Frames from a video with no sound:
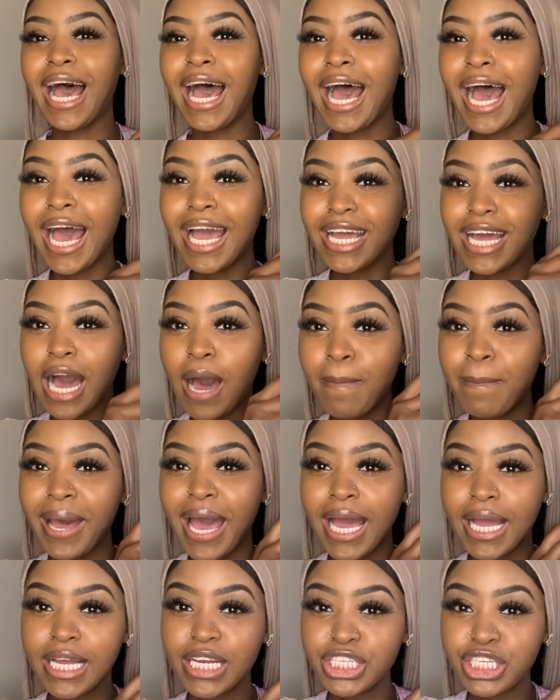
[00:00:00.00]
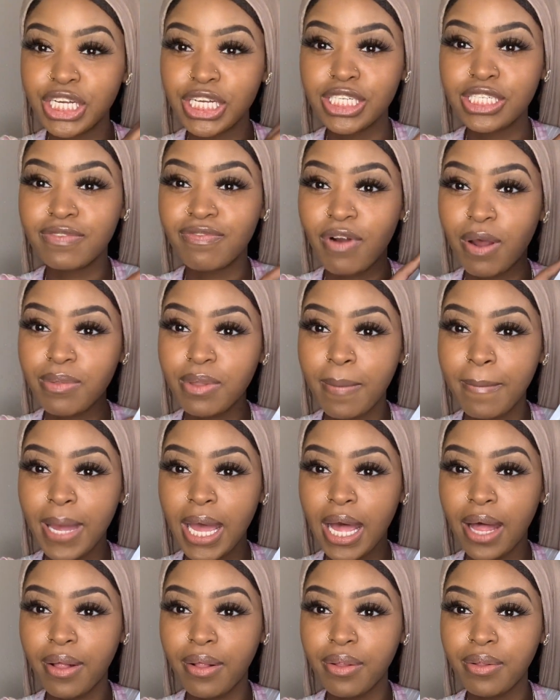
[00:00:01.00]
I got packages from the
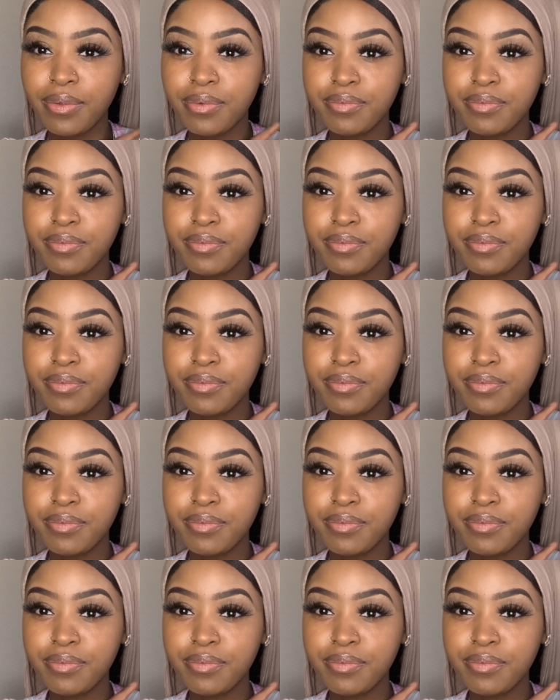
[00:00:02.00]
mail.